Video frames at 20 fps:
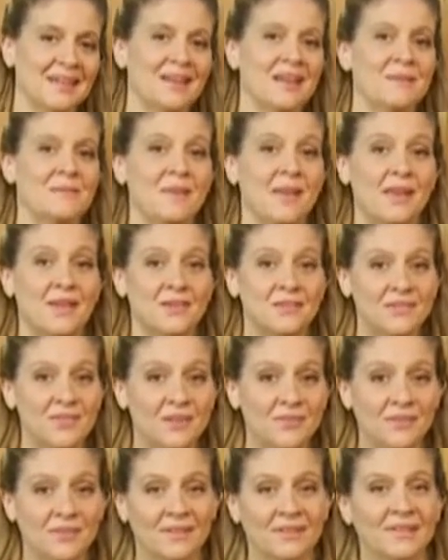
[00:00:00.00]
make
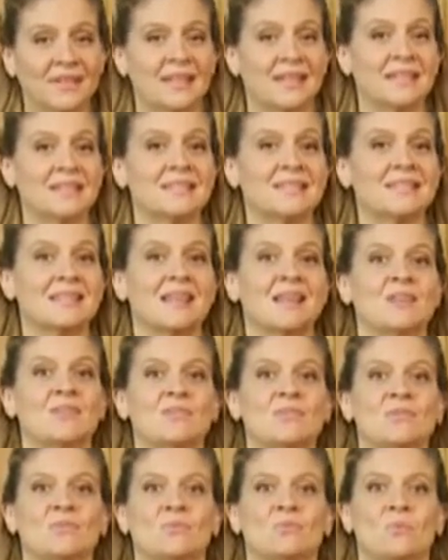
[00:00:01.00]
yourself a list and
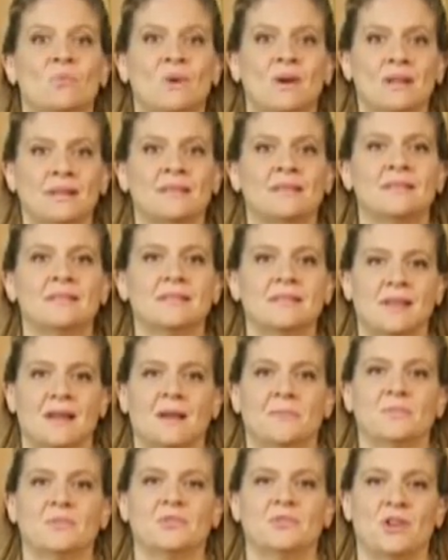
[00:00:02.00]
do one
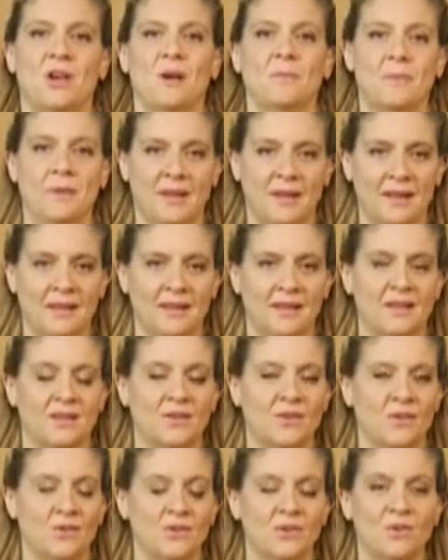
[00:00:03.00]
stop shopping. You
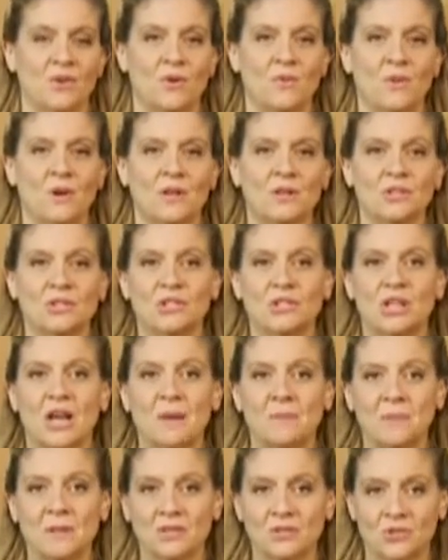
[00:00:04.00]
know, you don't want your
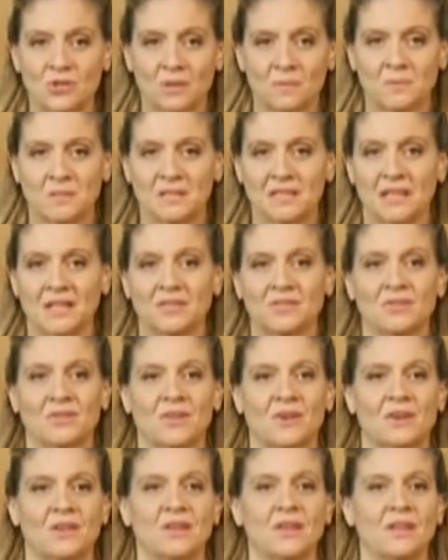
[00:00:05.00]
shopping trip to take too
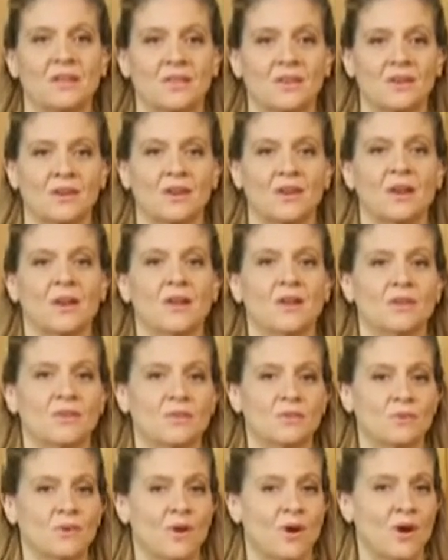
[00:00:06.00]
long either
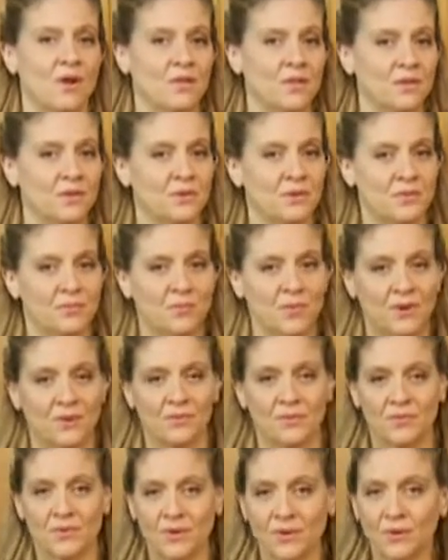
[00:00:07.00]
do it all under one
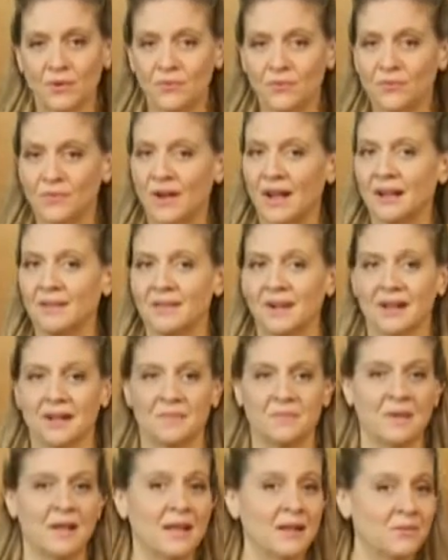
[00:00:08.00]
roof. I
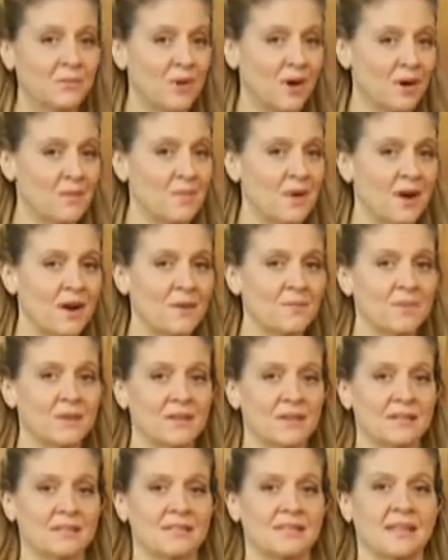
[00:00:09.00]
recommend Walmart
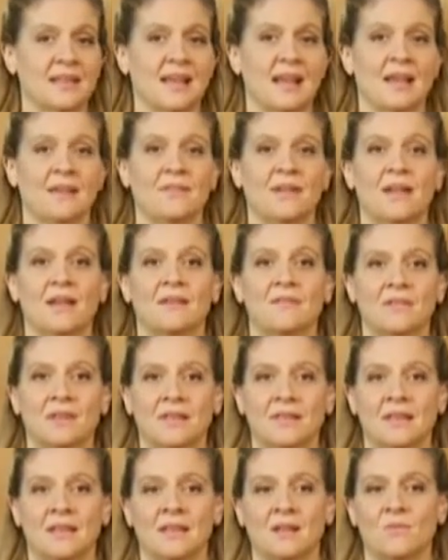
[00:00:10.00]
because they have
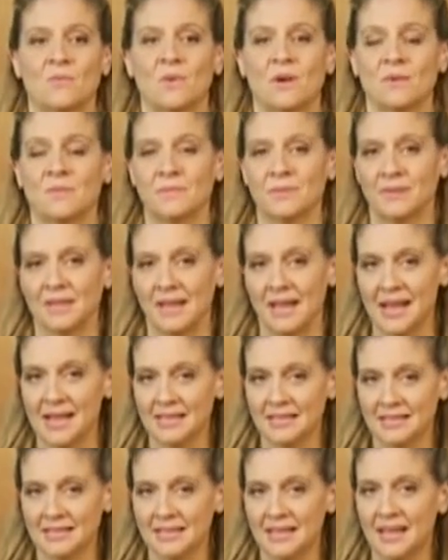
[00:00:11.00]
everything in one
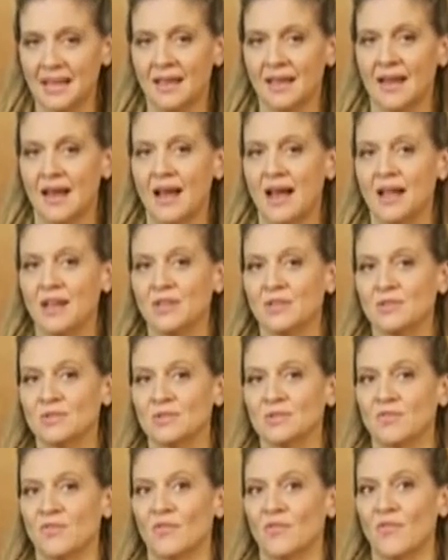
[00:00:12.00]
place. I
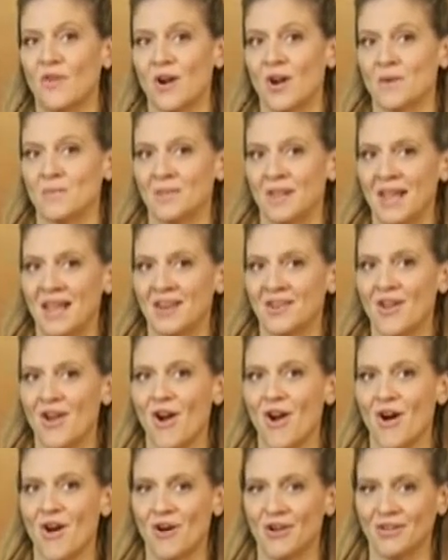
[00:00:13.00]
use farmland,
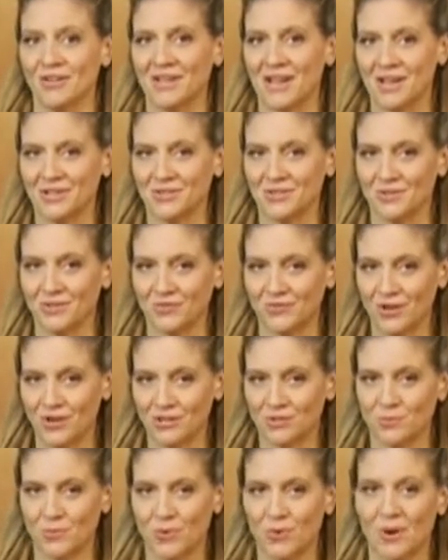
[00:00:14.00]
all natural
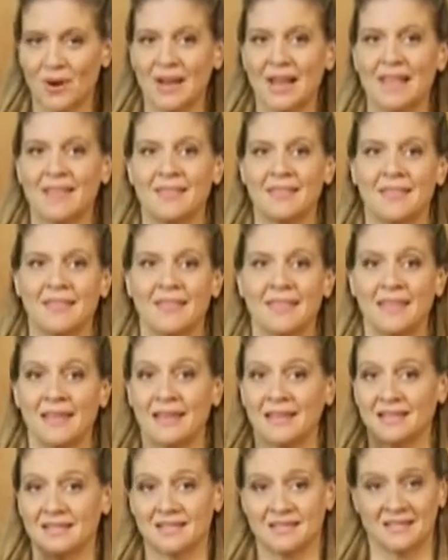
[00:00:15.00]
fresh pork, and
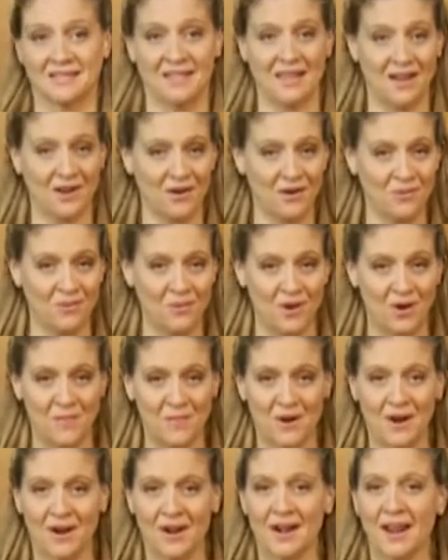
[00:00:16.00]
it's there at
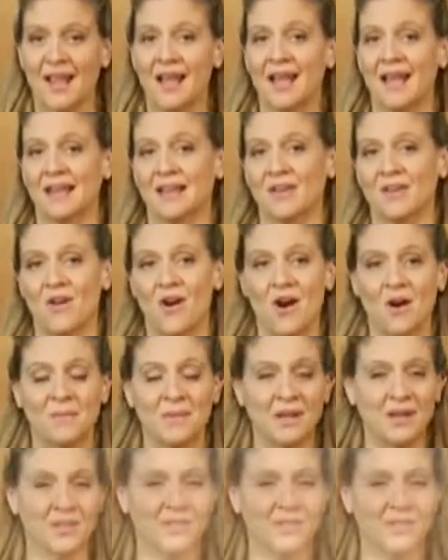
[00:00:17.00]
Walmart. I get all my other